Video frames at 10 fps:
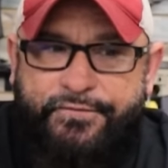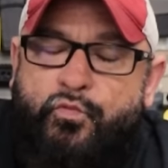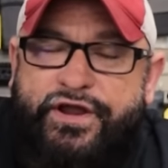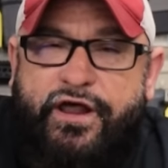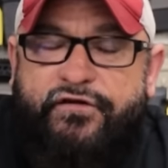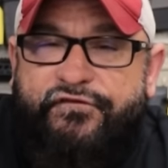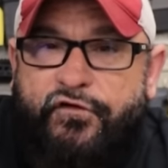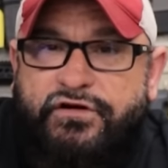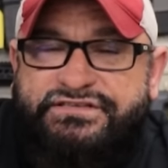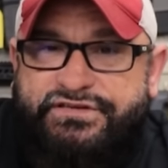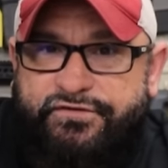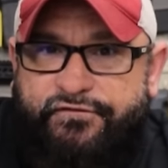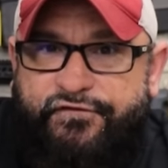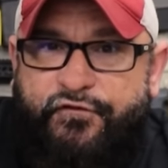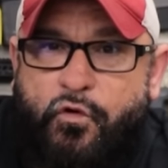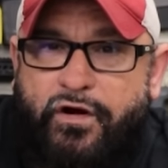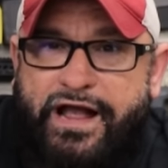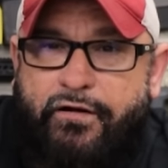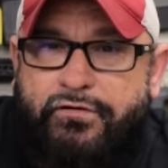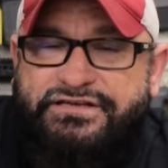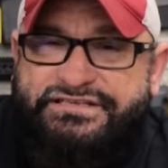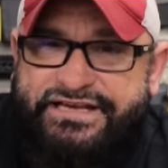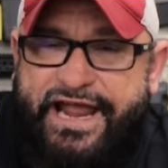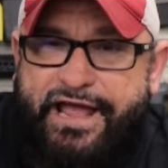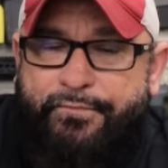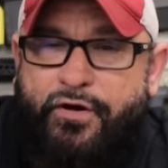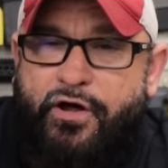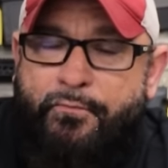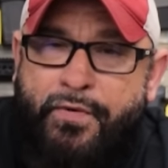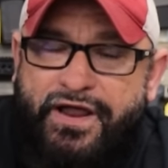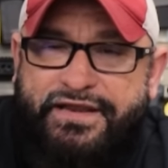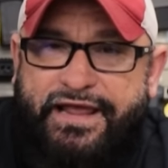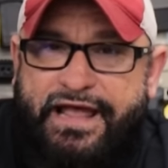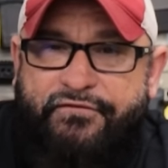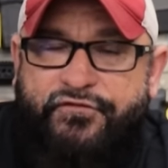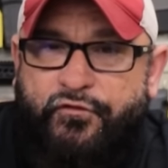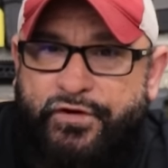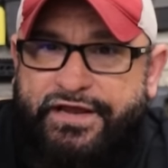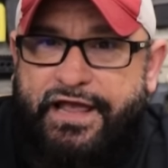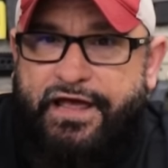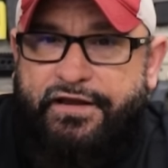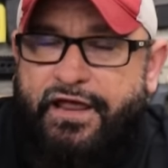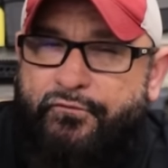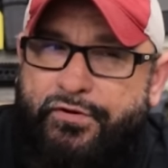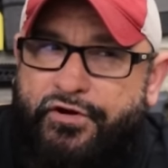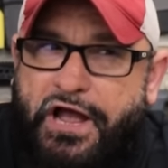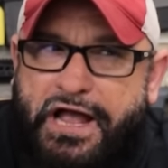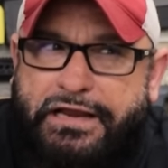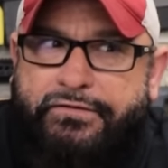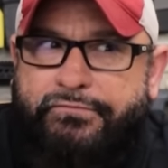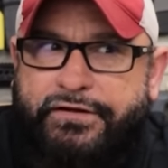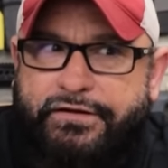We got our first four hour stamp on Monday after the weekend, and we were kind of